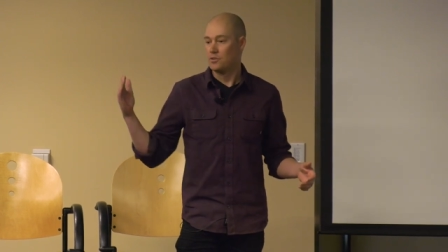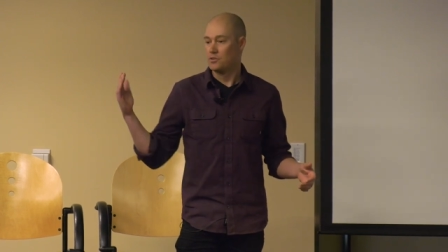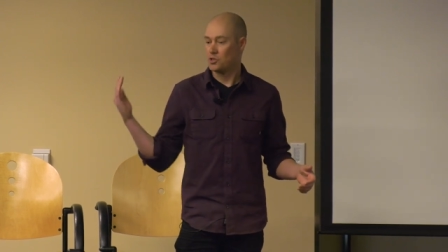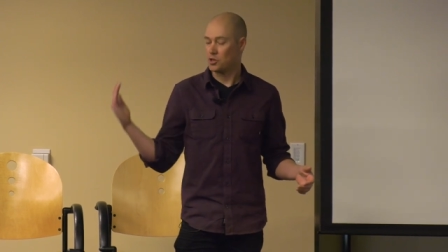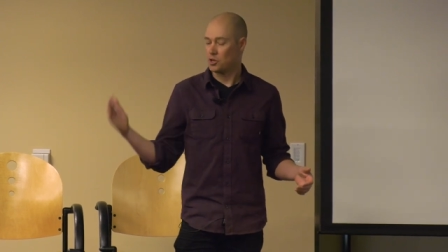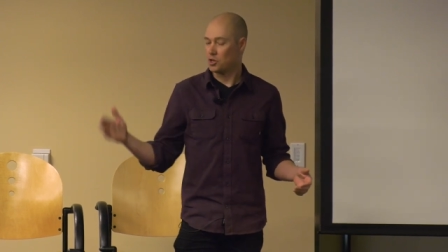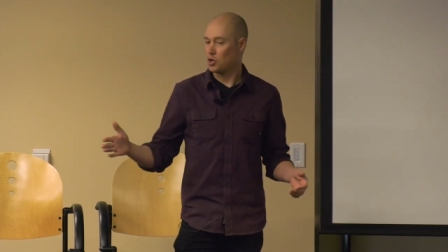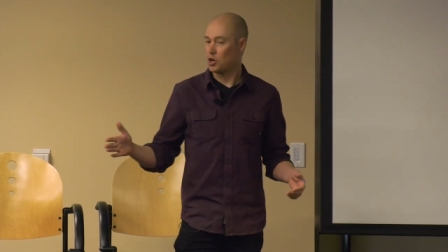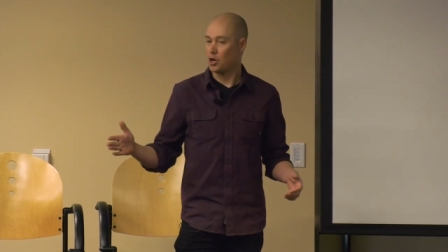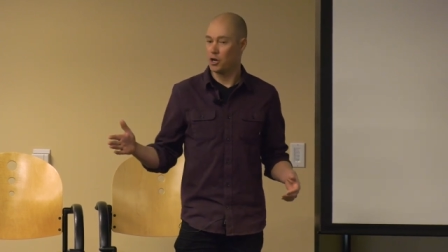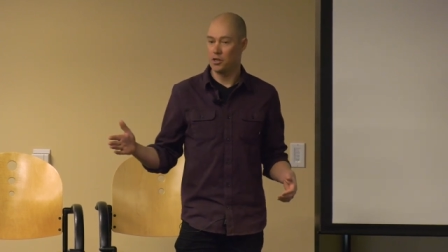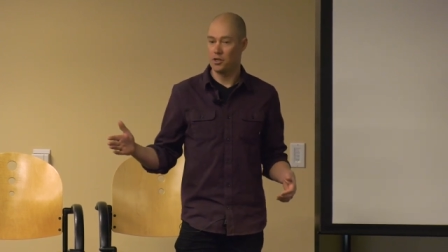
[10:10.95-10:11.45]

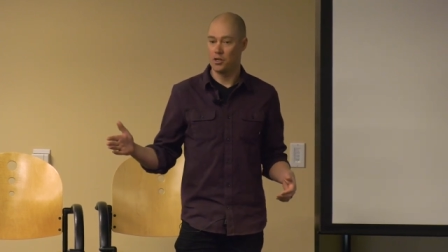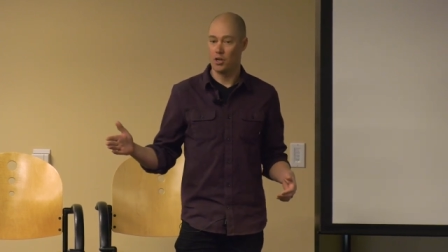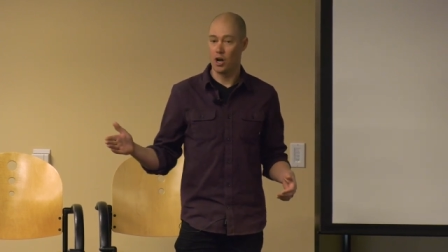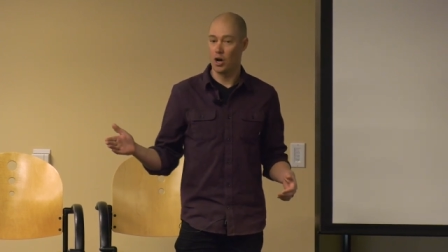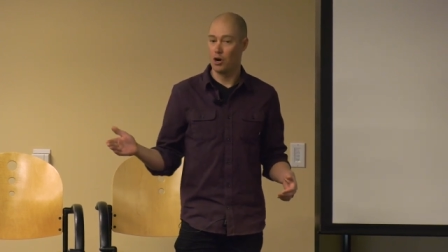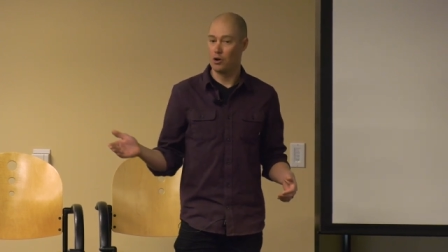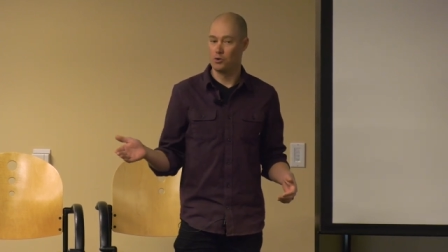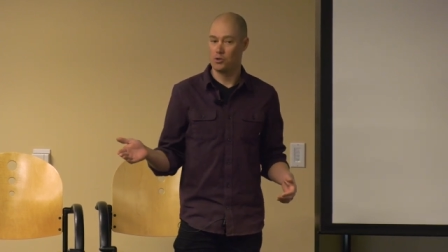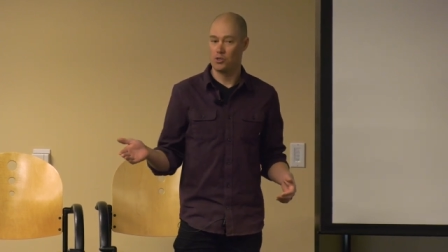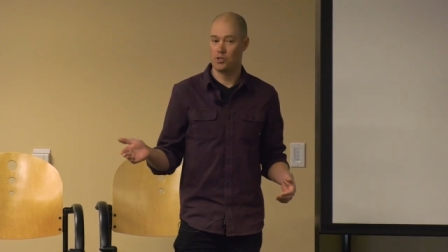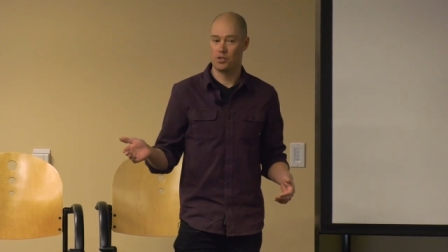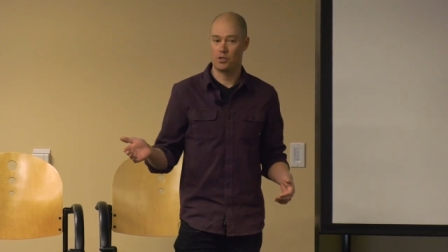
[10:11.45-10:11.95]
to good
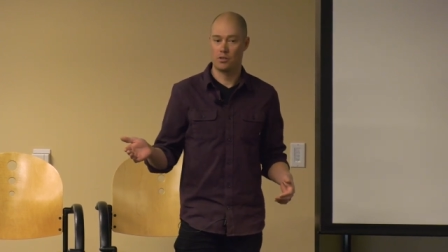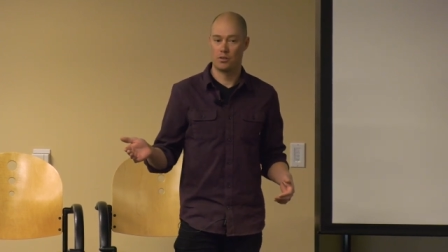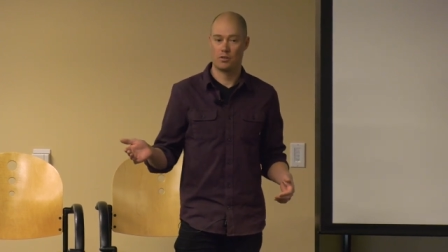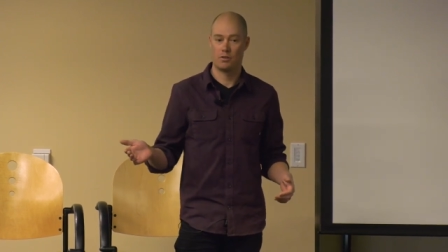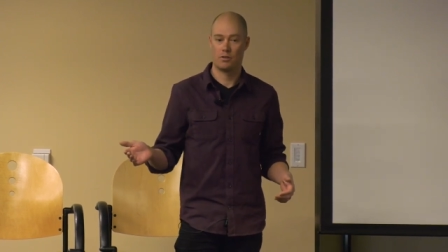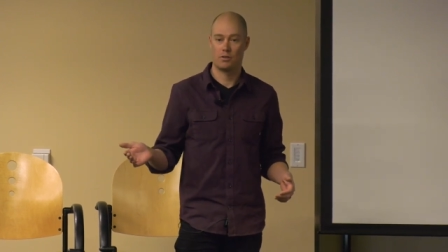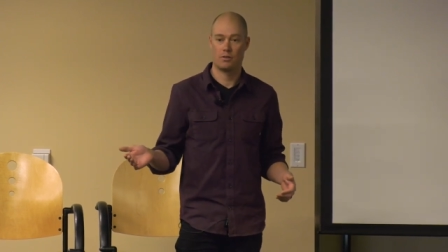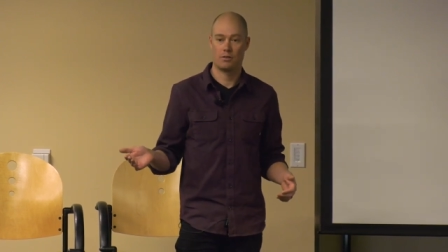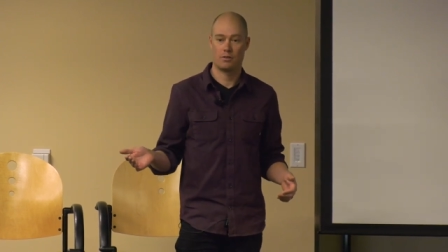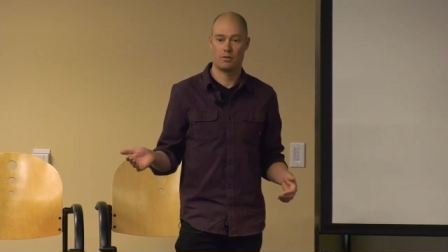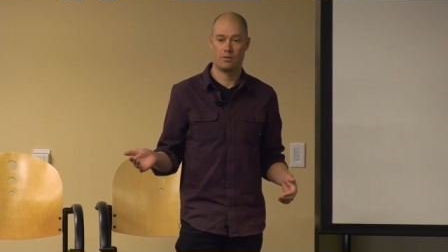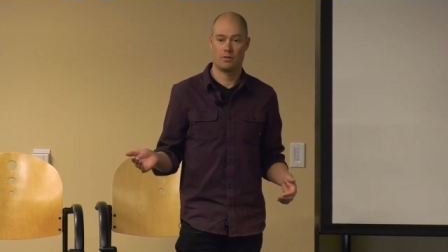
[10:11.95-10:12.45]
coach?
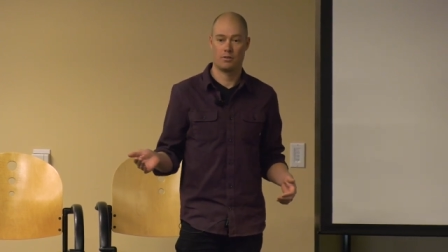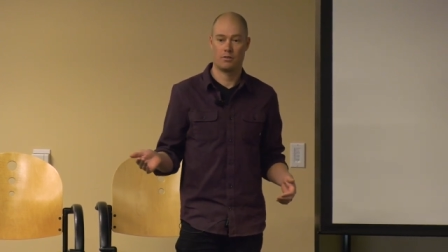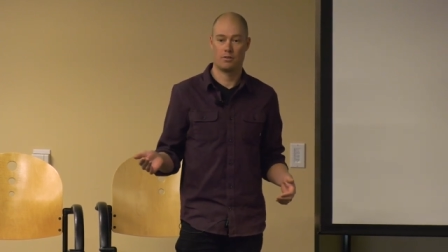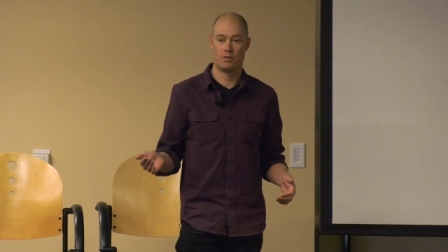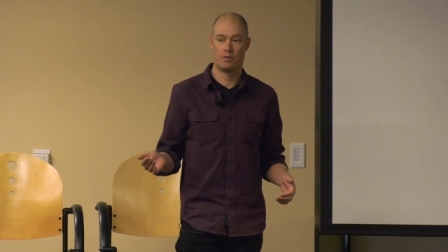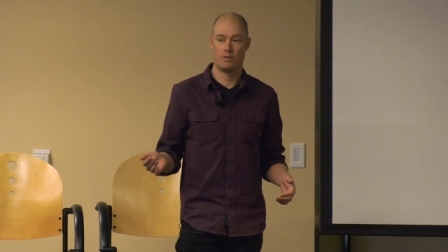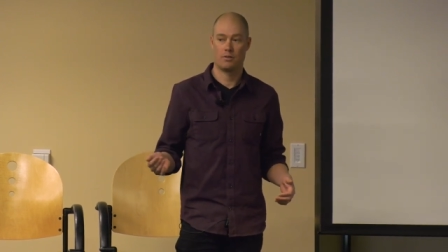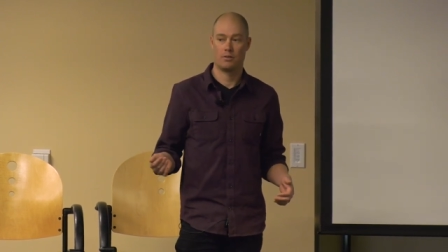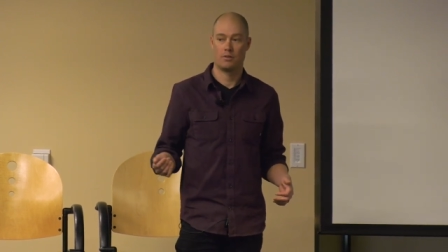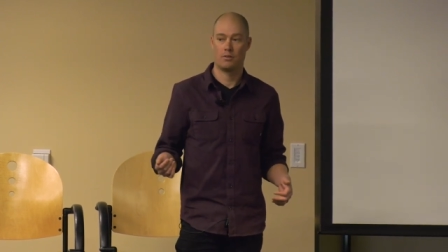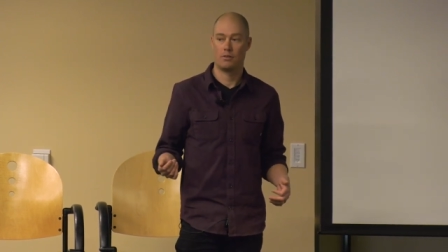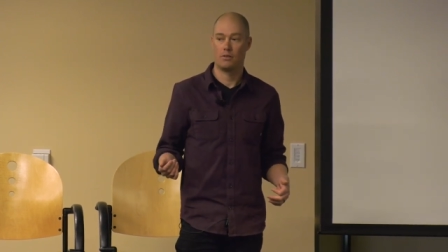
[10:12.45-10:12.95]

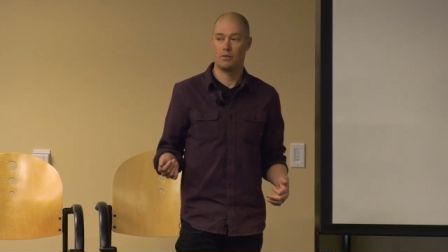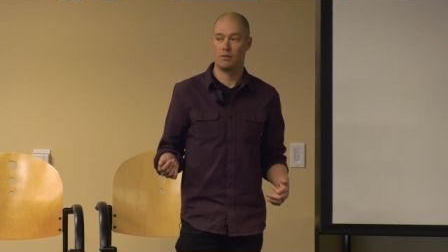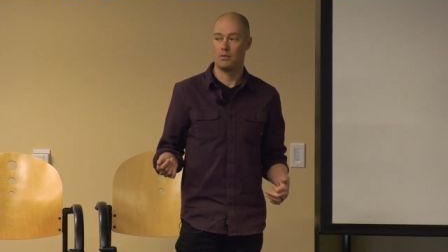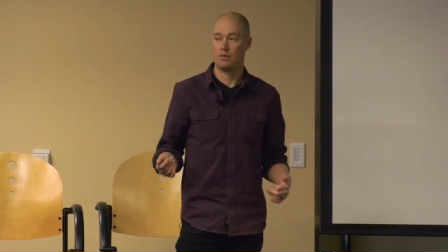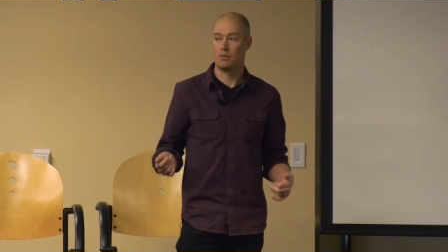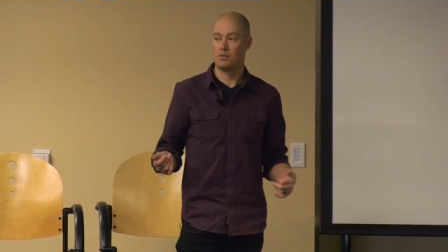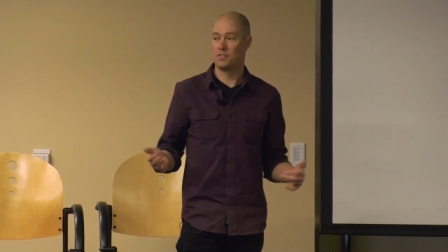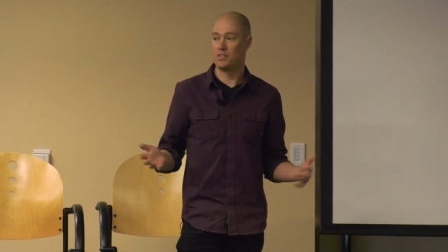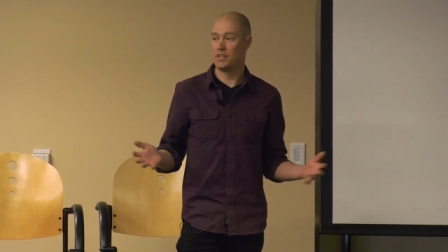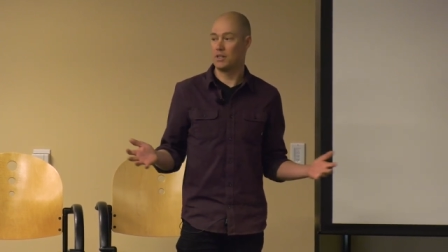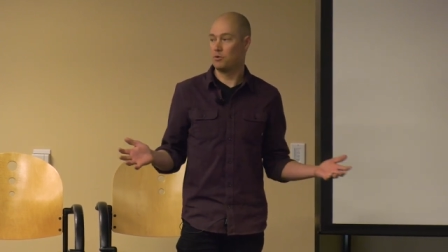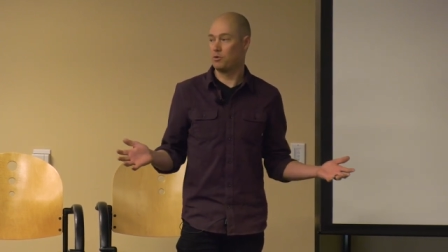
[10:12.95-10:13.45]

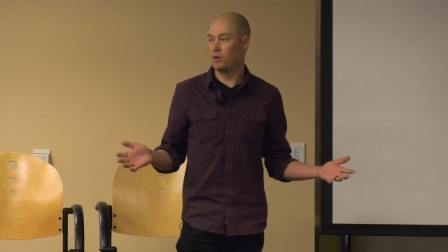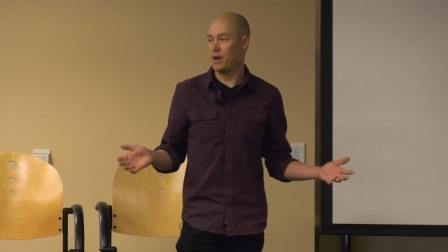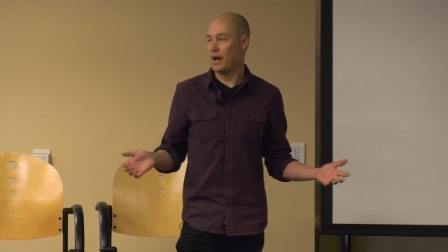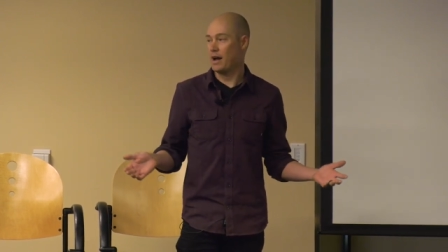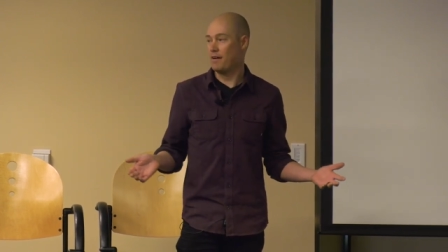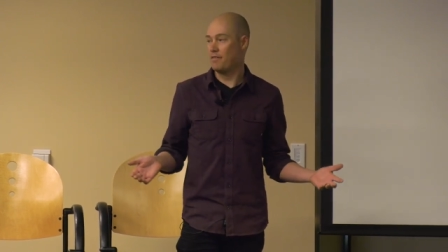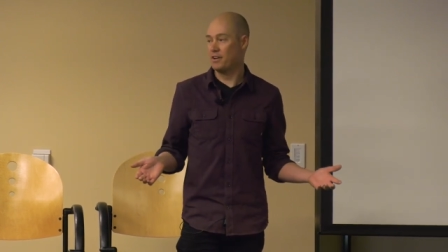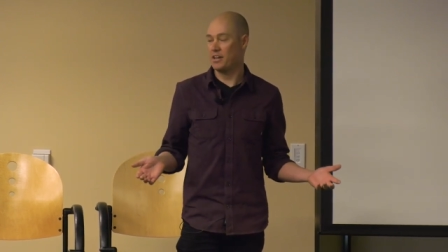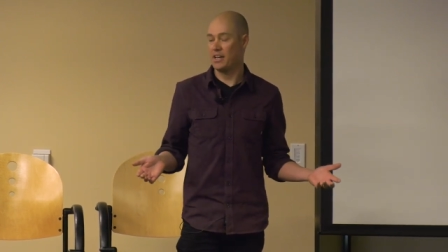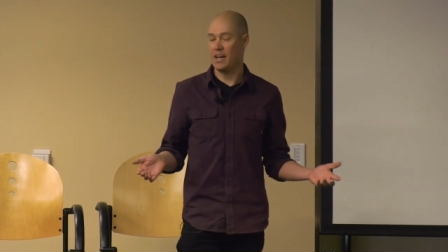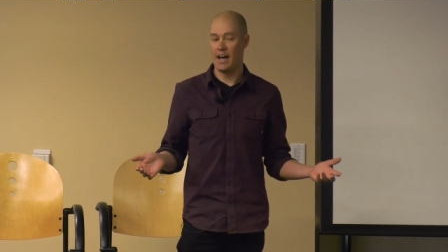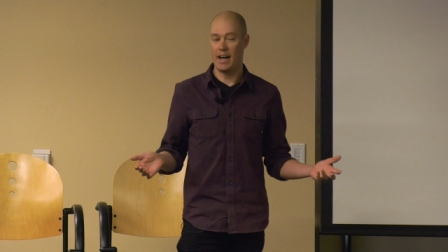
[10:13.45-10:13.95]
Does anyone
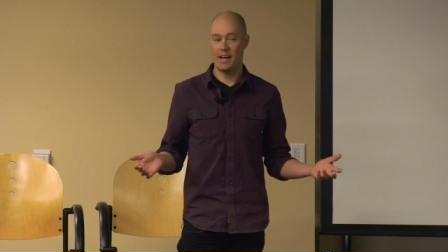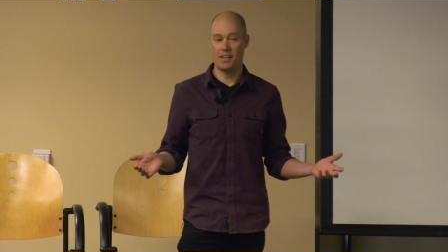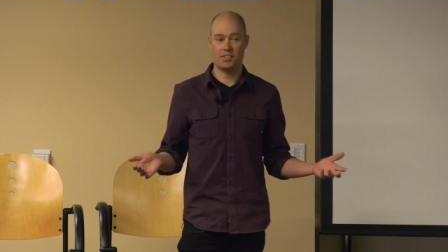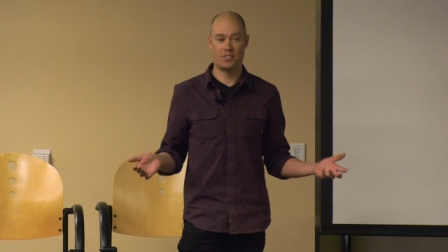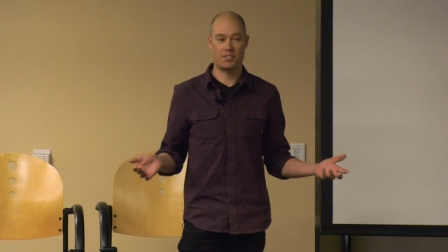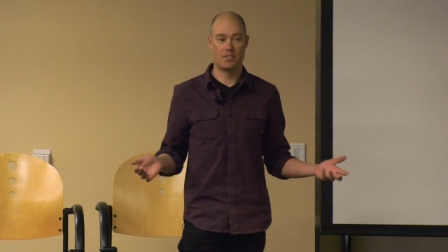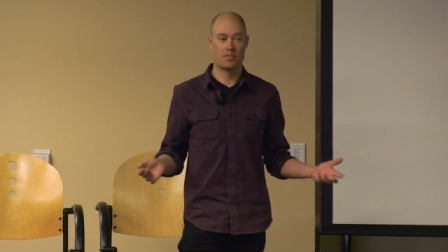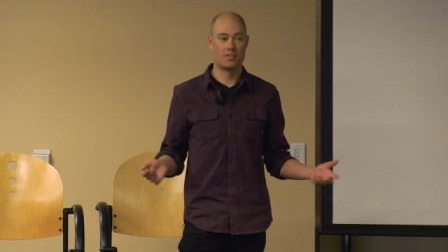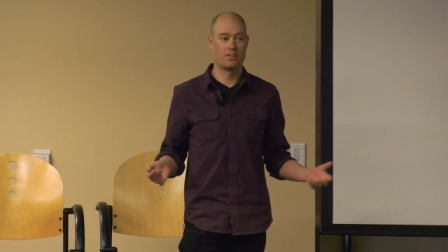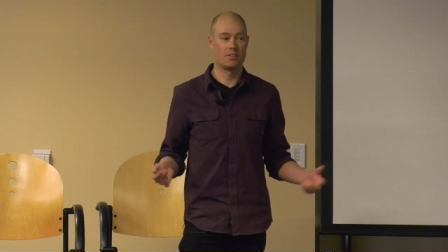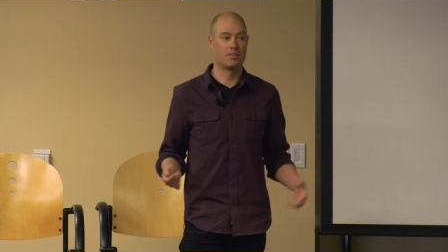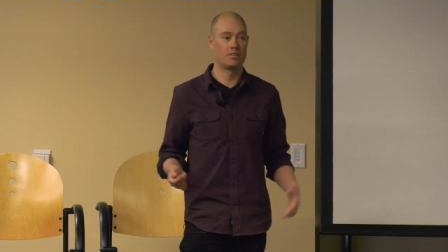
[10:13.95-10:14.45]
have a
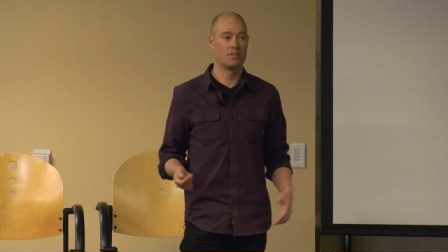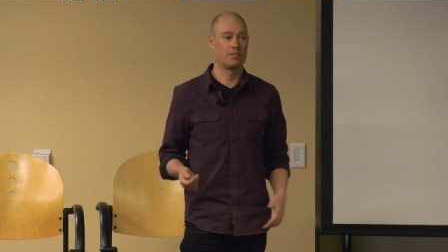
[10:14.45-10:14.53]
guess?